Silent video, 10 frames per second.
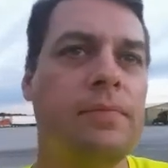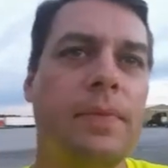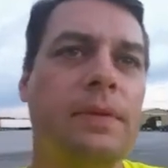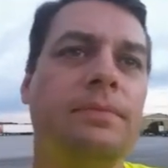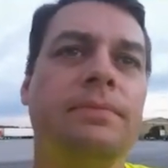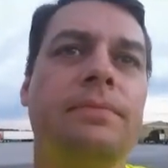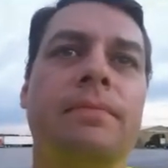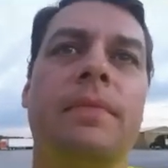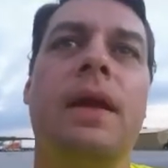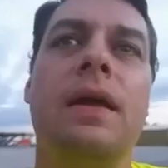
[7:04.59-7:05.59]
But
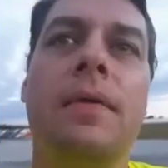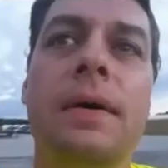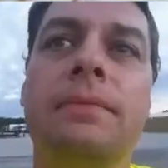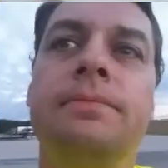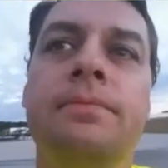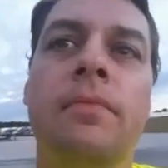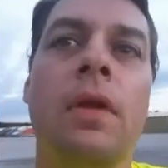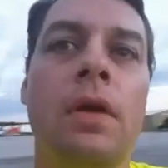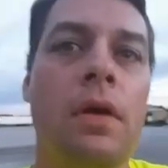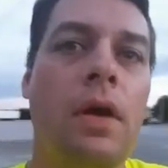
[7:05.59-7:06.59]
anyway.
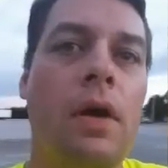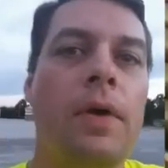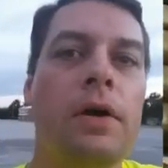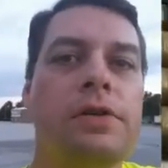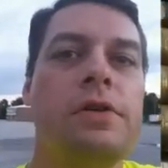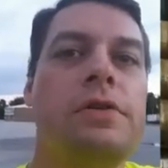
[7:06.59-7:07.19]
And we also use